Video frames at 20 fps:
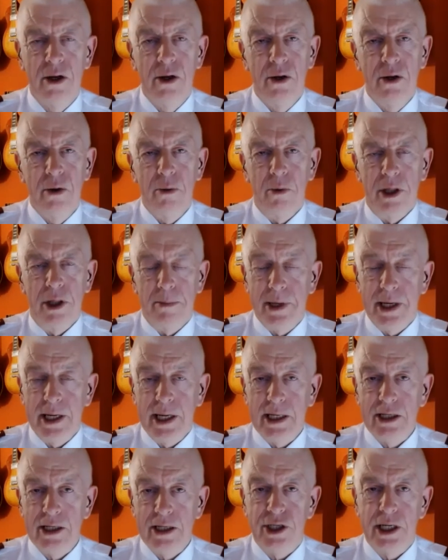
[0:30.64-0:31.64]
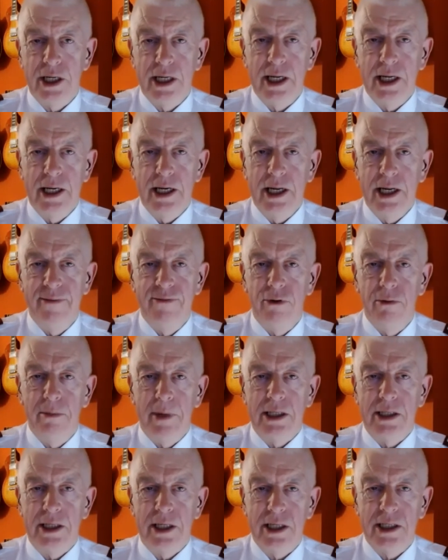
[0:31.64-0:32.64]
With a PhD in
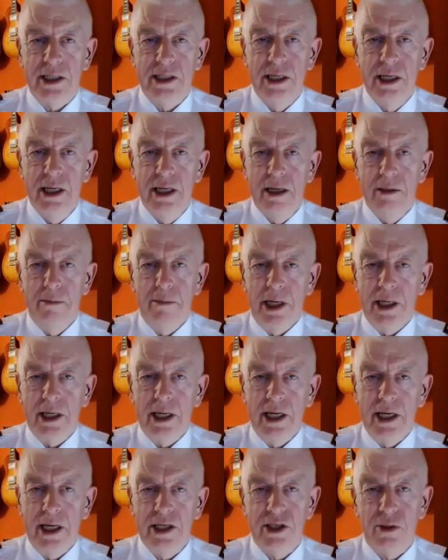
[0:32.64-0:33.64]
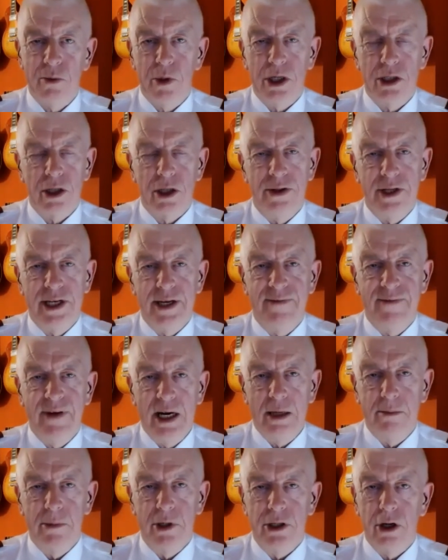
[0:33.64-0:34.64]
informatics, my guest works on the
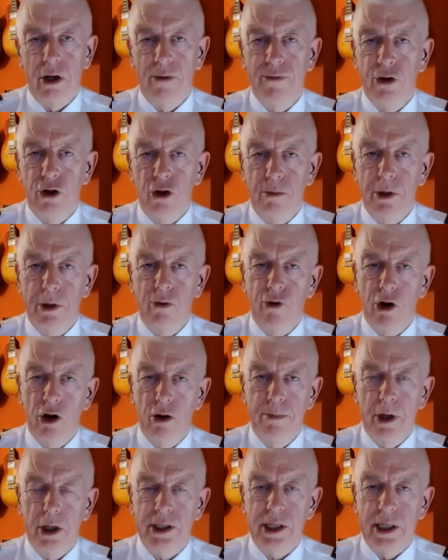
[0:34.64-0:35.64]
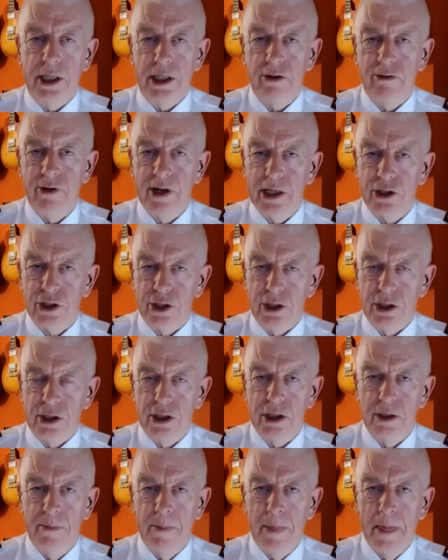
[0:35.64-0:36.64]
development of human-robot
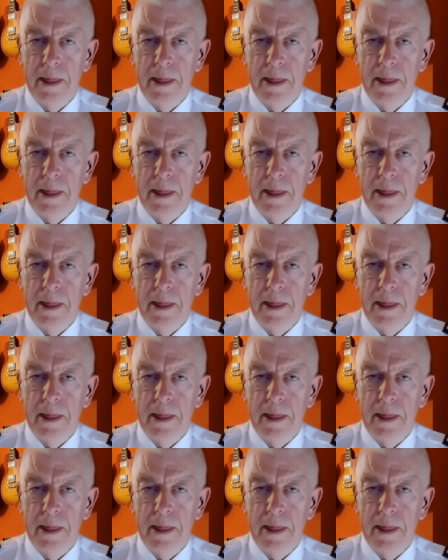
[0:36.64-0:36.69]
interactions.